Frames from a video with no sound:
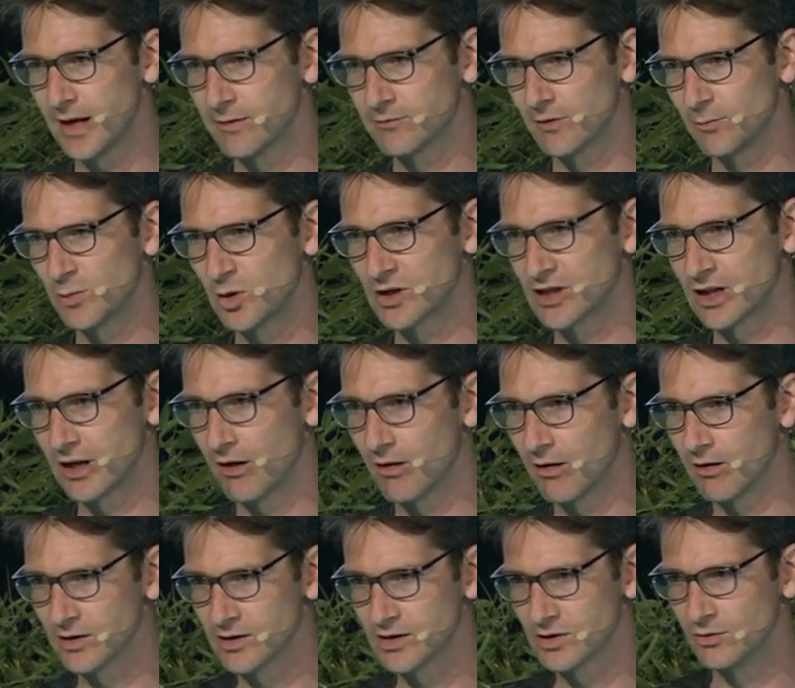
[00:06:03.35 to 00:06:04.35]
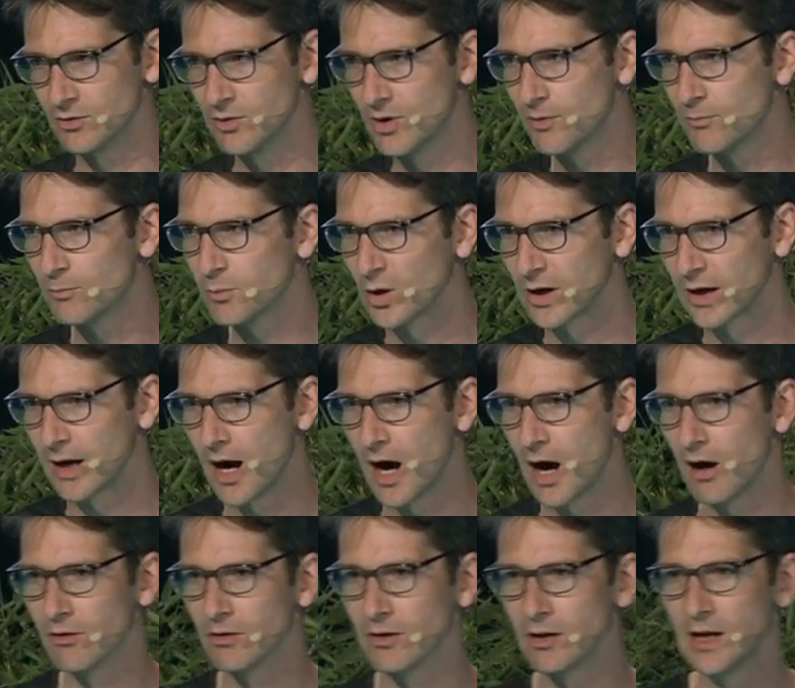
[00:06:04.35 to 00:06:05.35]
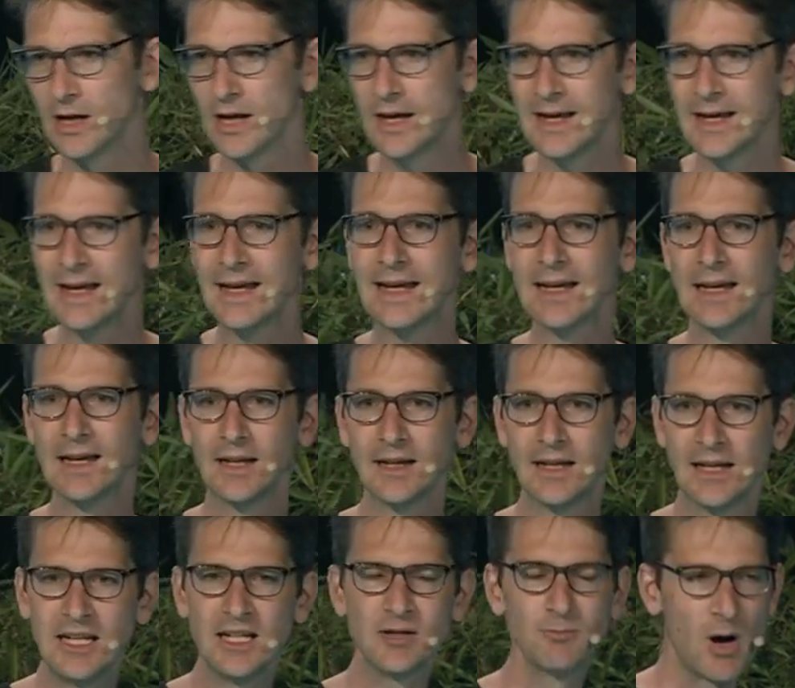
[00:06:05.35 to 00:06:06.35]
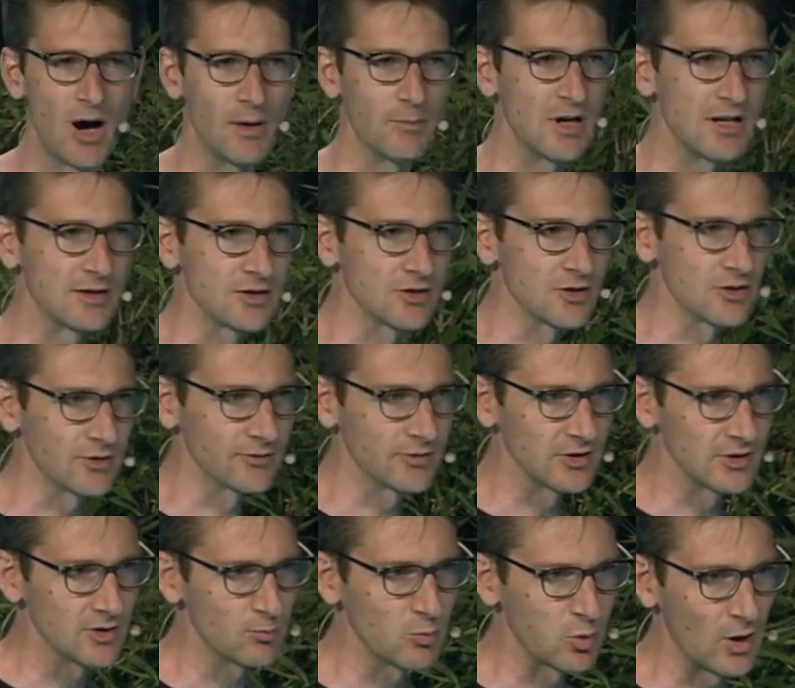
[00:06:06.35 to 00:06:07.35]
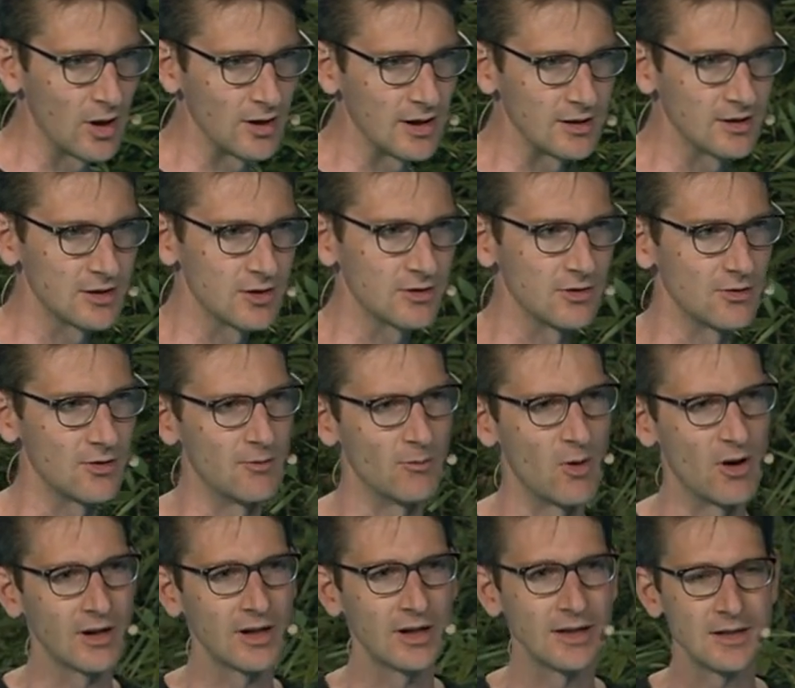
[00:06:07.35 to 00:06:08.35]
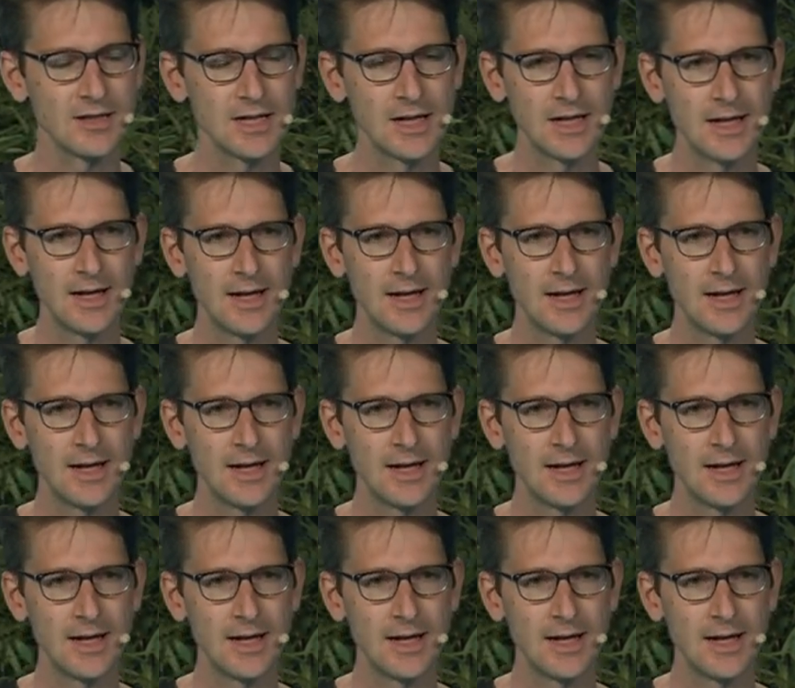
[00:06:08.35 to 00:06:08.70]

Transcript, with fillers: And we're pushing hard to bring our heat pump as a service product to the market.